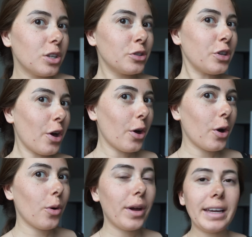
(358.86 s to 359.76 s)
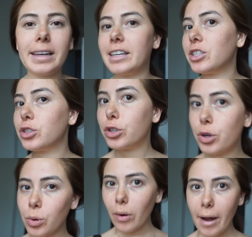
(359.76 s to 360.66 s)
So it is
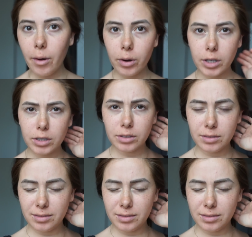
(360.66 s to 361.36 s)
2 hours.